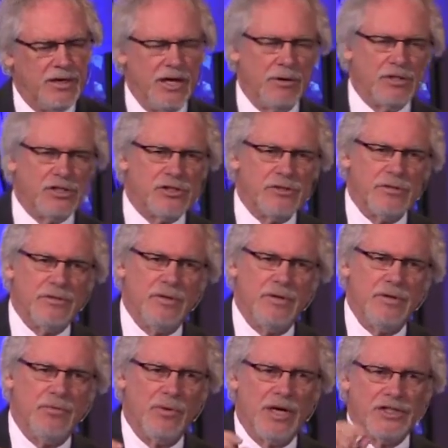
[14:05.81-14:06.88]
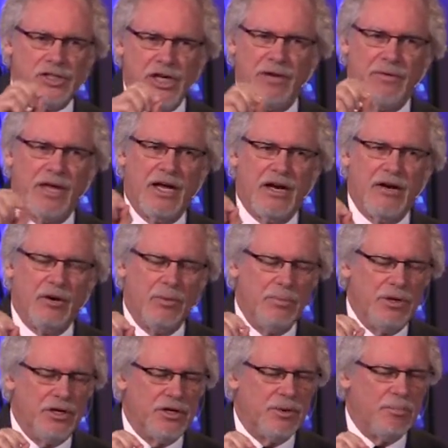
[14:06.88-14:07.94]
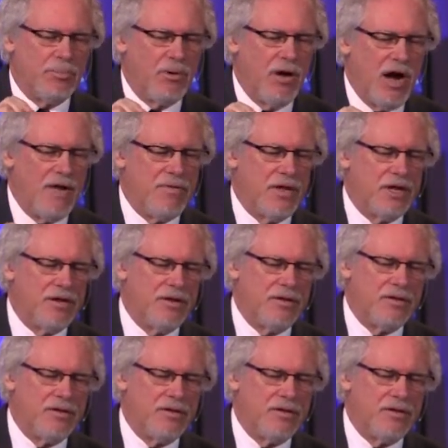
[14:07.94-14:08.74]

Now, when I say that, I don't mean to imply that